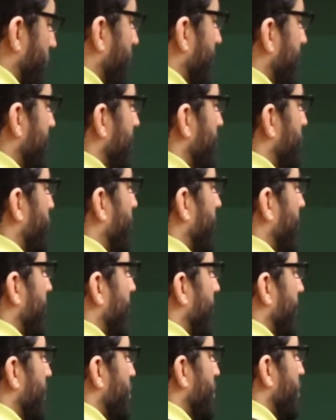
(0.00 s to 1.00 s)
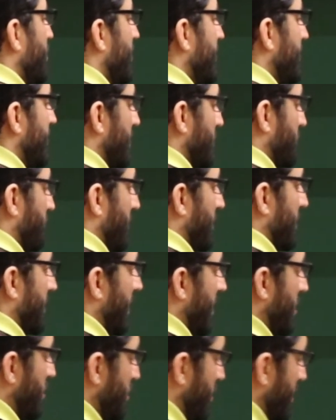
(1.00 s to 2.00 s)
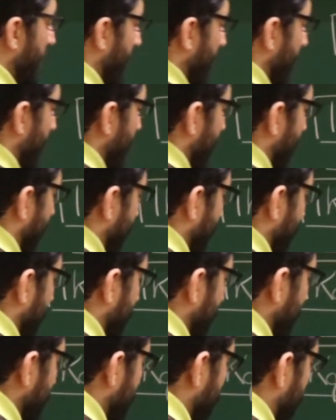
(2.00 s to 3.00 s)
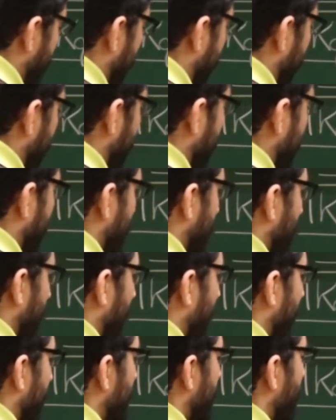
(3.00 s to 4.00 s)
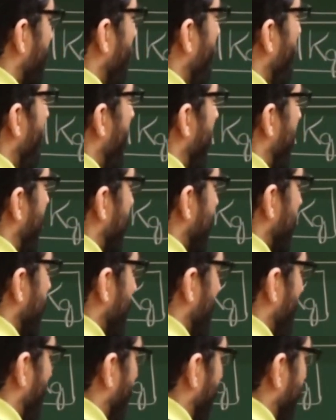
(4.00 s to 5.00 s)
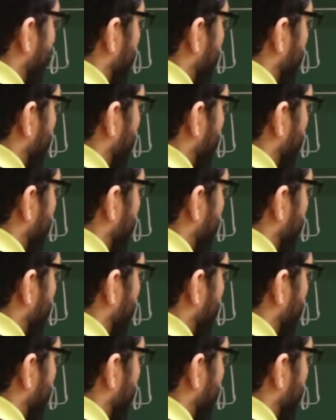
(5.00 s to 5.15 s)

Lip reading: this is 1 kg, this is 1 kg, and this mass is moving with